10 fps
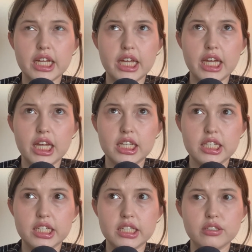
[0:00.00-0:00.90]
and
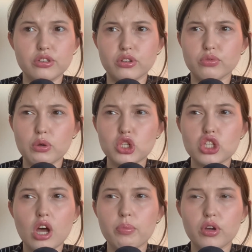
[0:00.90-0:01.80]
you know, a
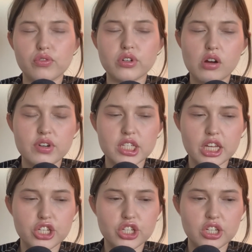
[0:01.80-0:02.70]
topic of
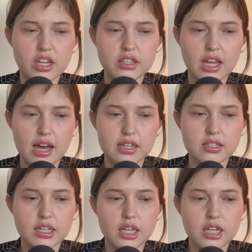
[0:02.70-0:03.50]
conversation at that